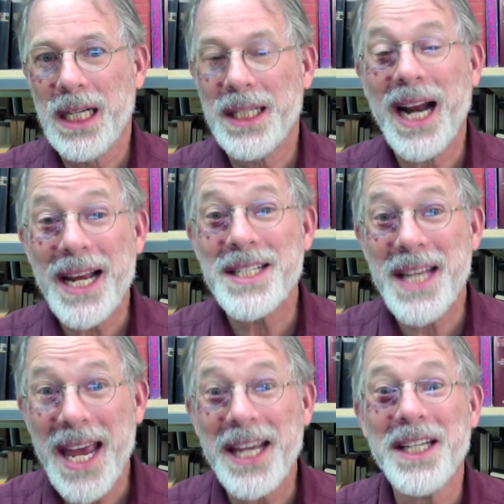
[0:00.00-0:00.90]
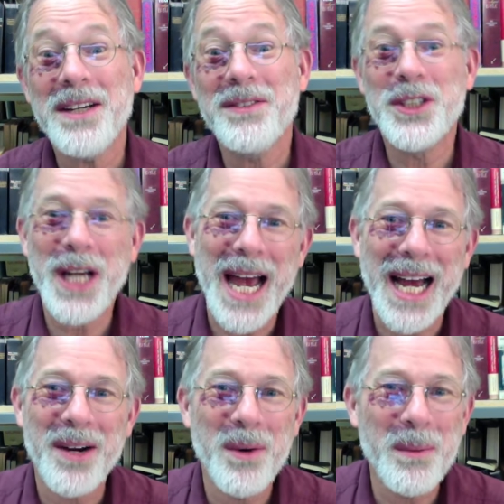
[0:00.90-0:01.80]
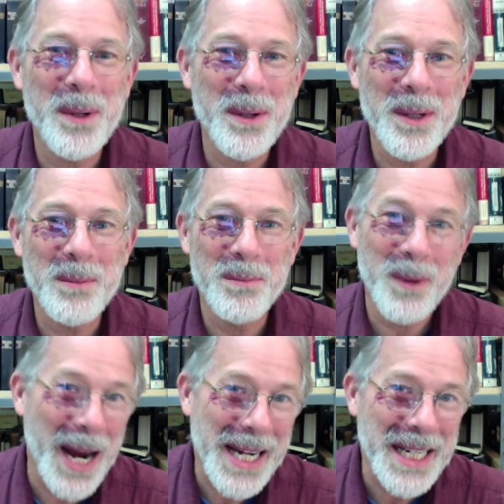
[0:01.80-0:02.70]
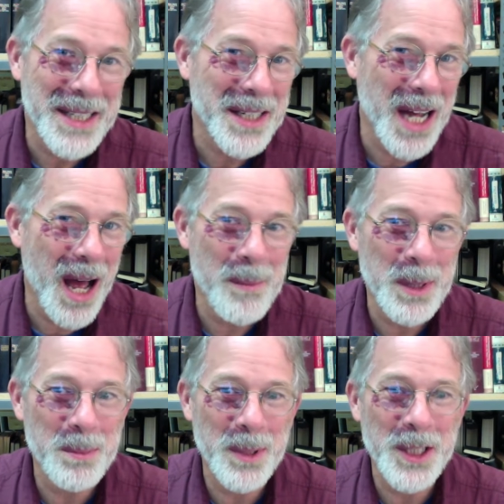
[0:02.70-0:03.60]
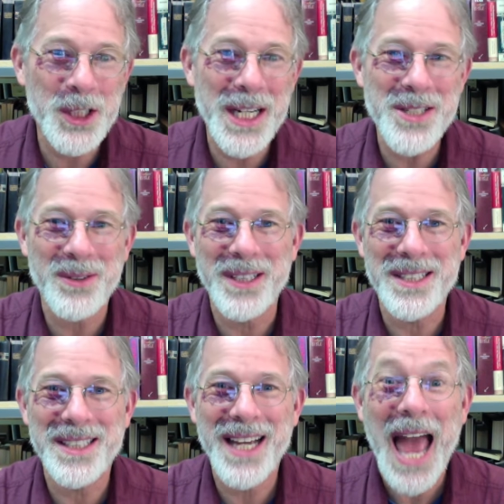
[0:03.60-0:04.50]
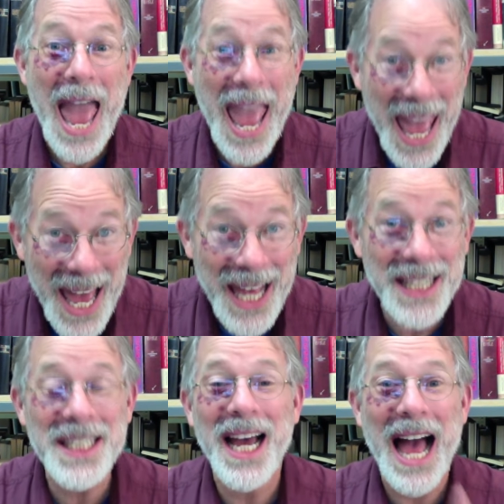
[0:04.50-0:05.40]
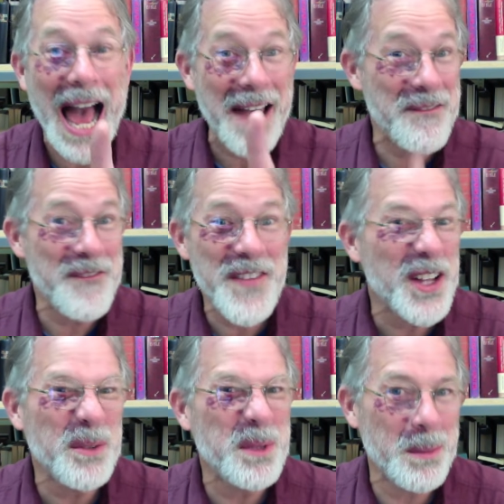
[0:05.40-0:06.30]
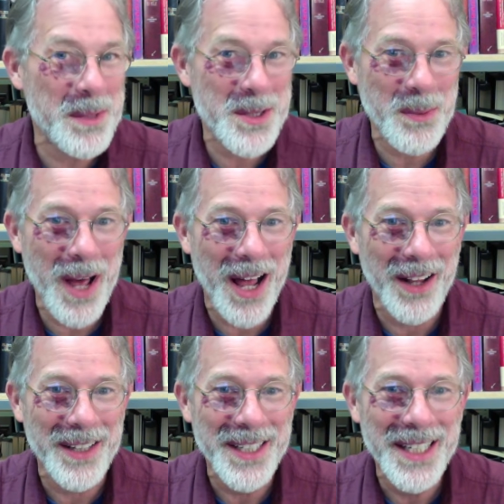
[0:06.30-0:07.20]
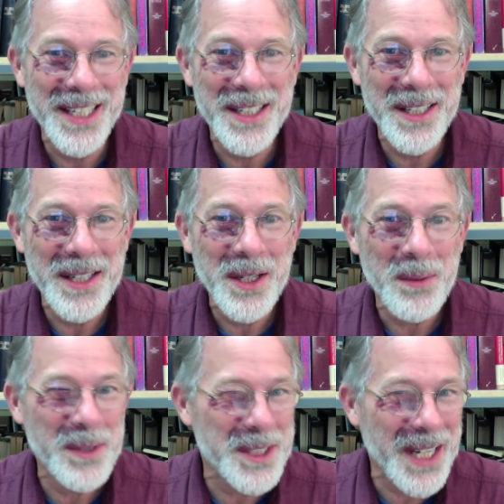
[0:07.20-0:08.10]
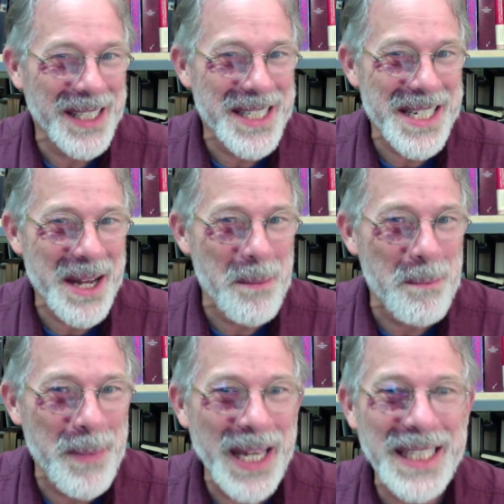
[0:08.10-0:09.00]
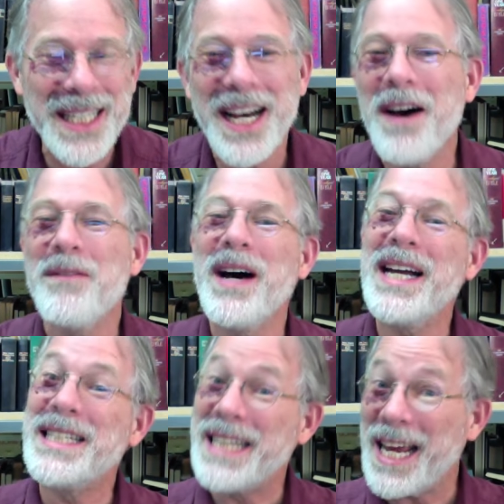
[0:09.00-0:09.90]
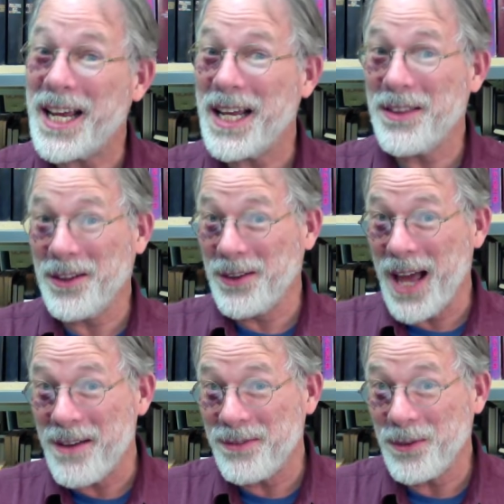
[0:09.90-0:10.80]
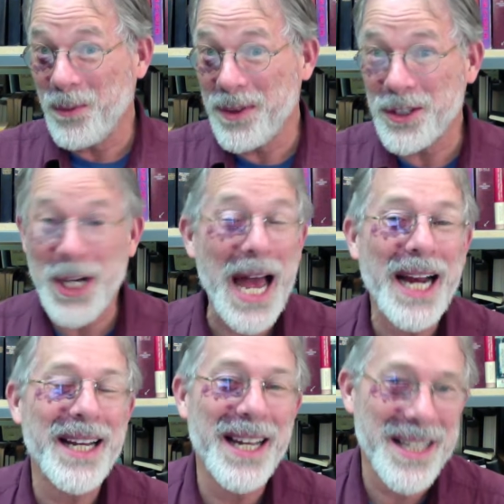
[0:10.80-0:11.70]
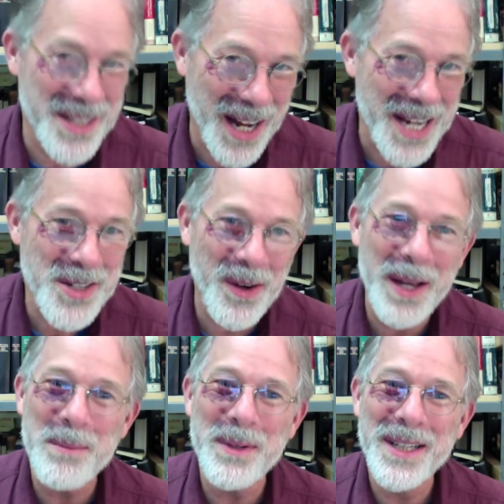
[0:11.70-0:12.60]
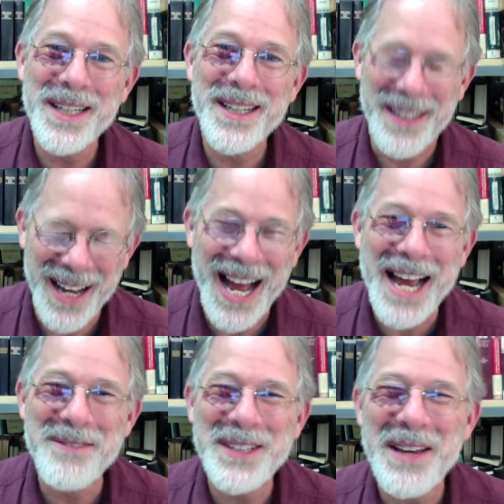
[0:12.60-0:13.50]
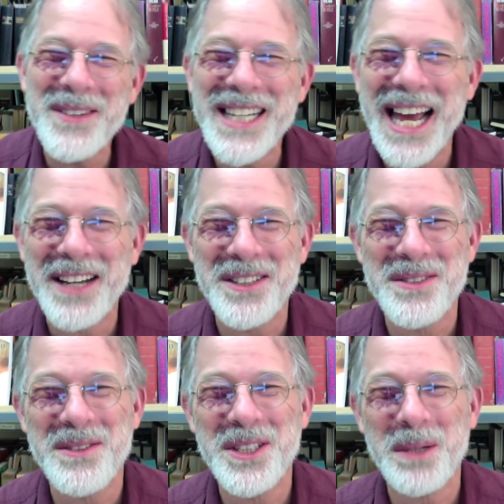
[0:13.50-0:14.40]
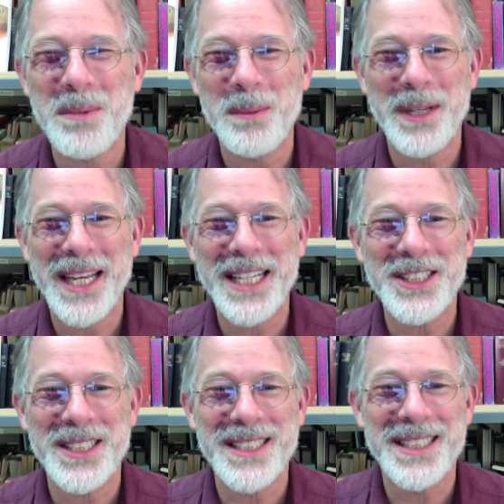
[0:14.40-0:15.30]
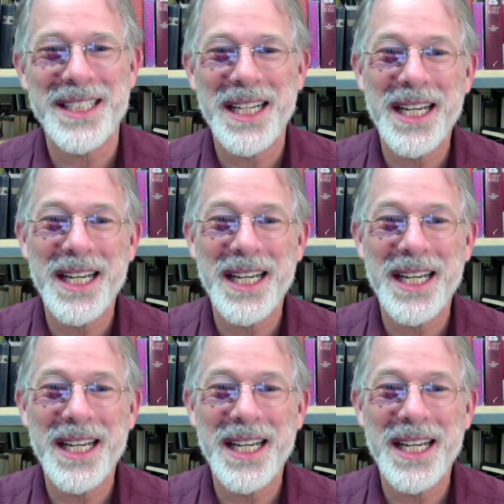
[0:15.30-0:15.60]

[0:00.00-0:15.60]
that I had taken of Jack while we were writing the comic book Jesuits, and I filmed him as well. Would you like to see a bit of a day in the life with Jack as I saw him? Hi, I'm David Daniels from Chick Publications.